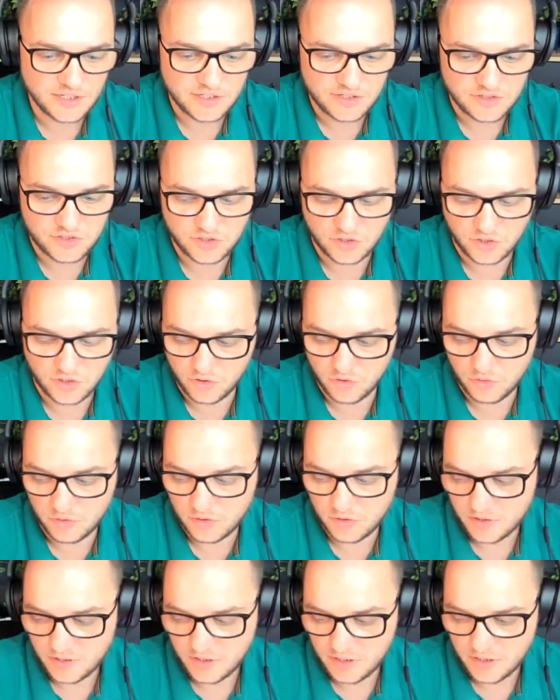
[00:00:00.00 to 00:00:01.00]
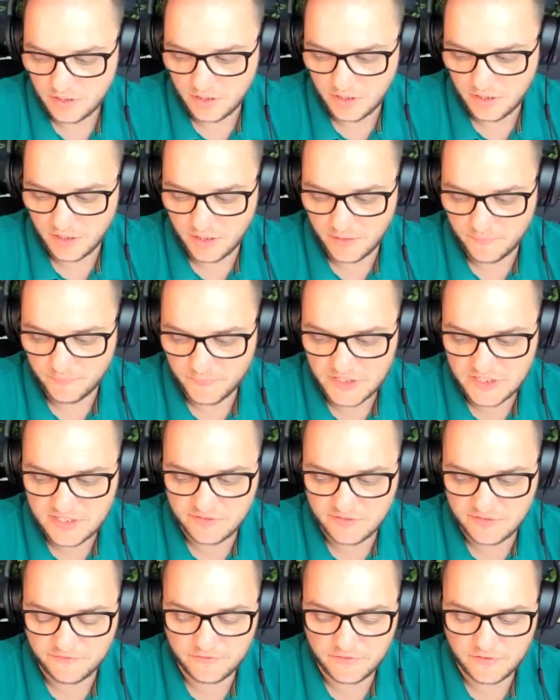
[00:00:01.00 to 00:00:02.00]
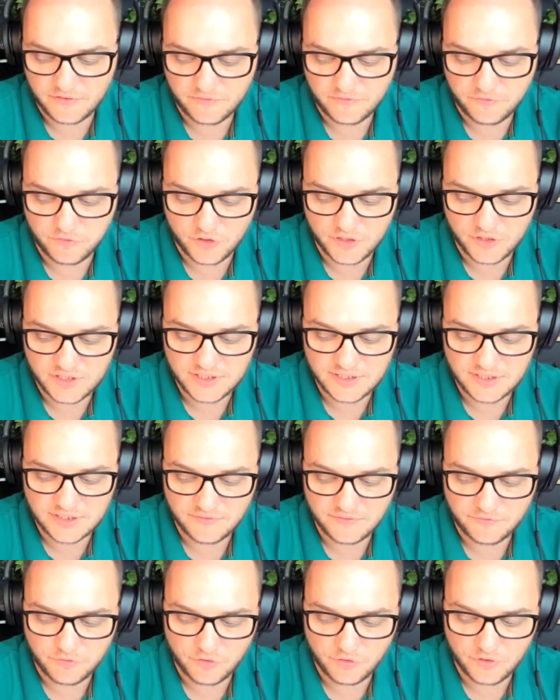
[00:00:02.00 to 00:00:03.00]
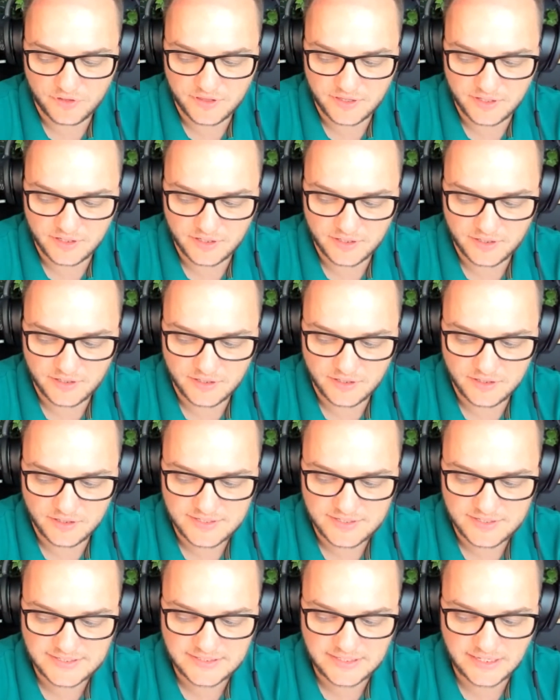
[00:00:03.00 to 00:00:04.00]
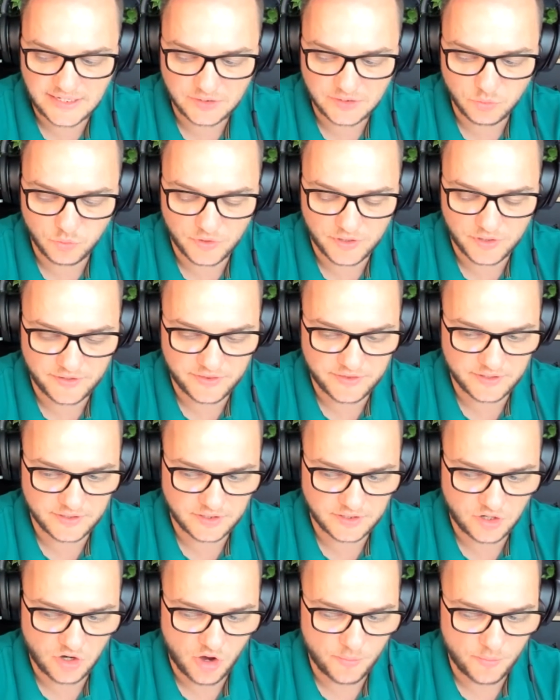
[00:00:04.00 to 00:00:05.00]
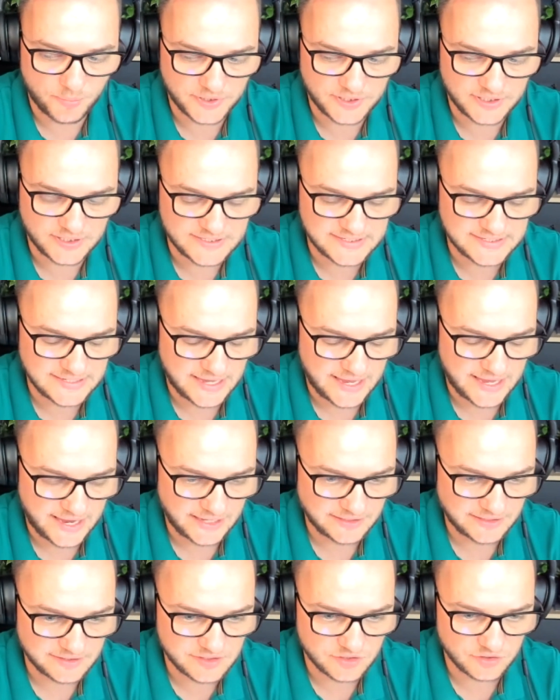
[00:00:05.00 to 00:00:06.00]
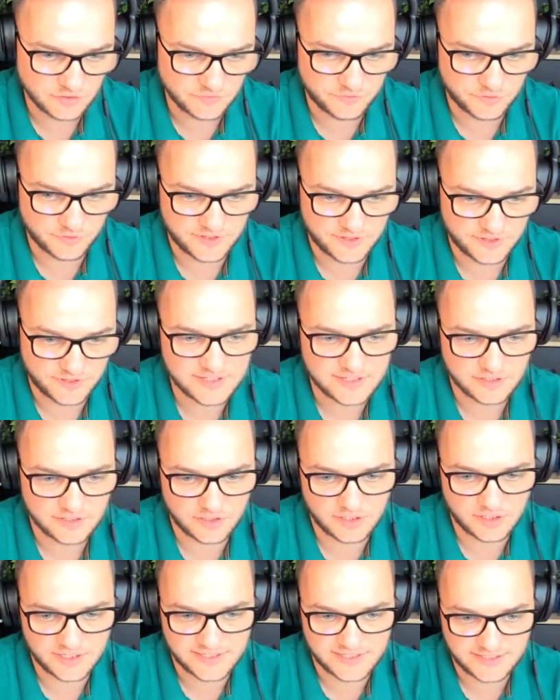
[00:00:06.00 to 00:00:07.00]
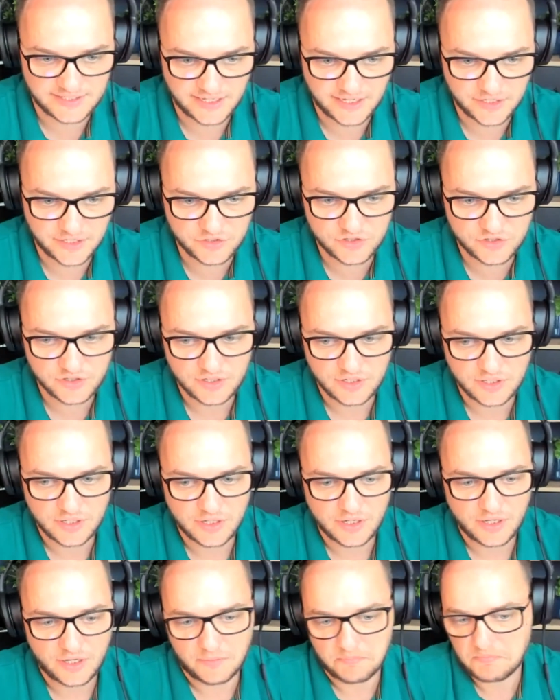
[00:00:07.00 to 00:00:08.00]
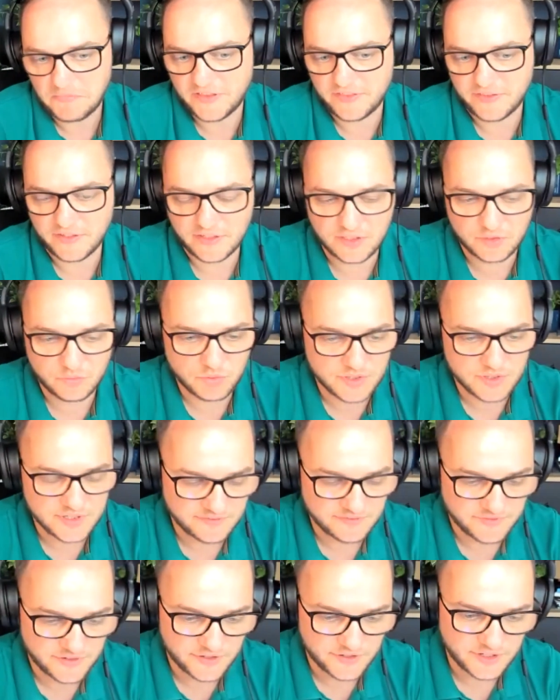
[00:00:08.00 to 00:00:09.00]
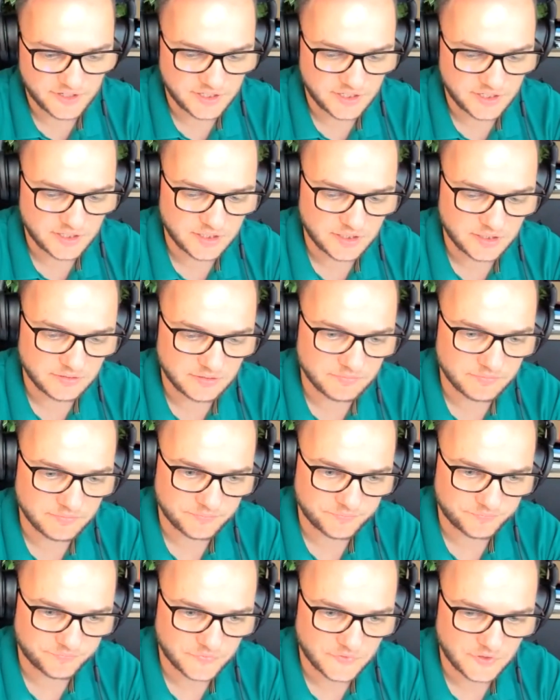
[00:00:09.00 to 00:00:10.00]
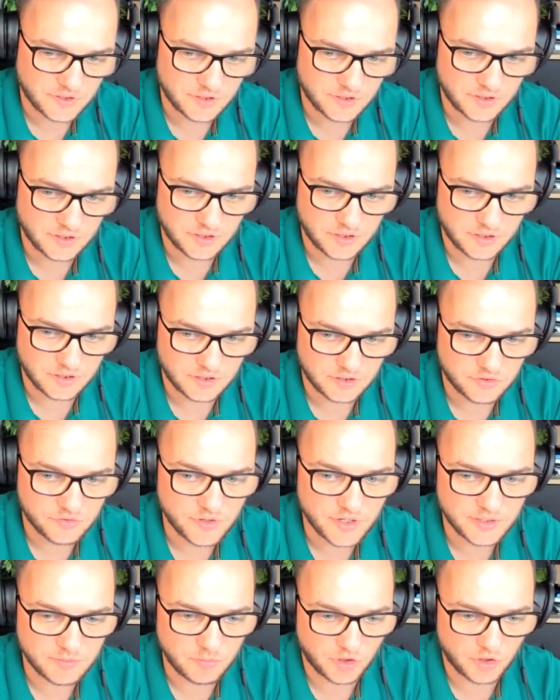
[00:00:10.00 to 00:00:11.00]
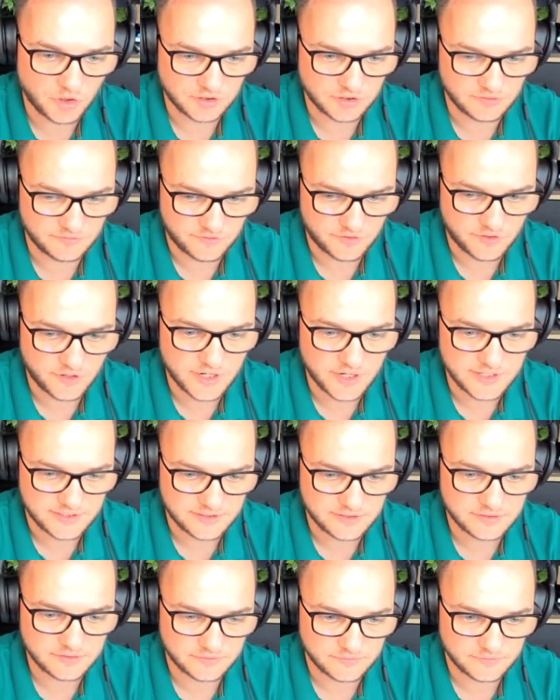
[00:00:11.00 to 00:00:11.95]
So it's for the state where the company is at. So for this early stage, I think it was a very great model for us.